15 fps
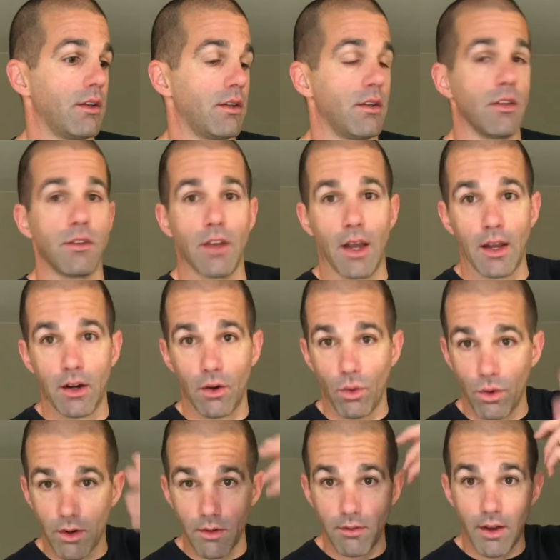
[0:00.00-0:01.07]
desire
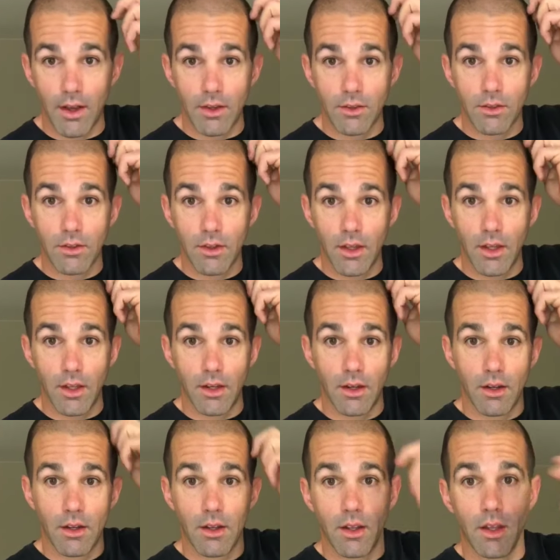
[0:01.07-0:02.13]
or advice
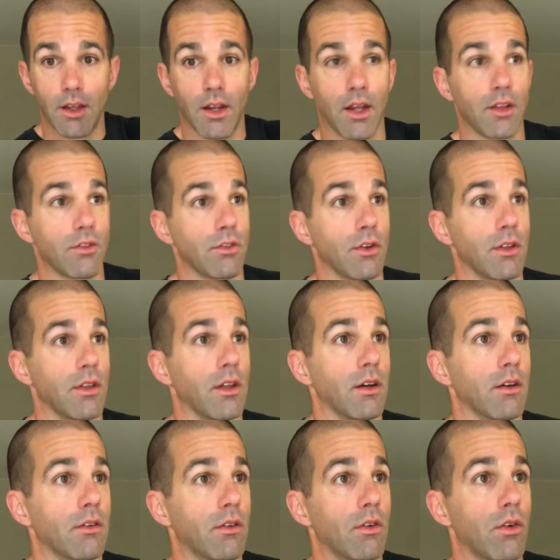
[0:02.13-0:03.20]
in answering
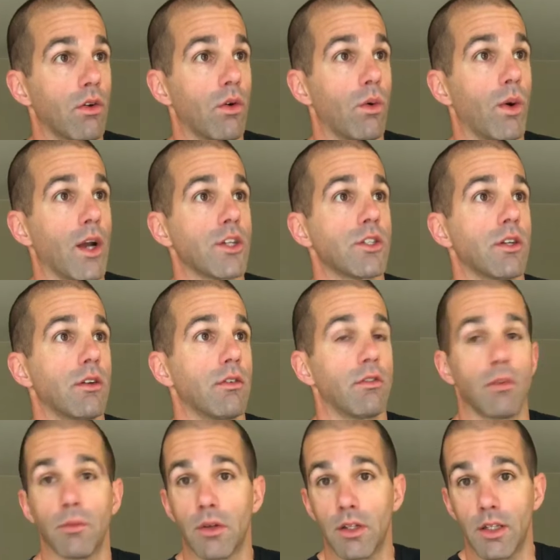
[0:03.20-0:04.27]
the question
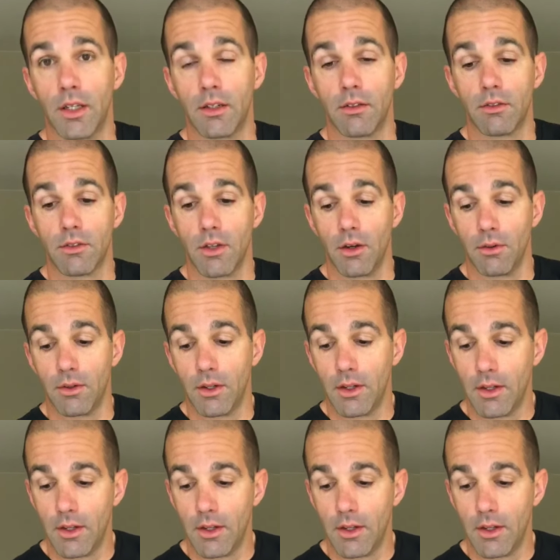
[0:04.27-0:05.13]
from Clinton. So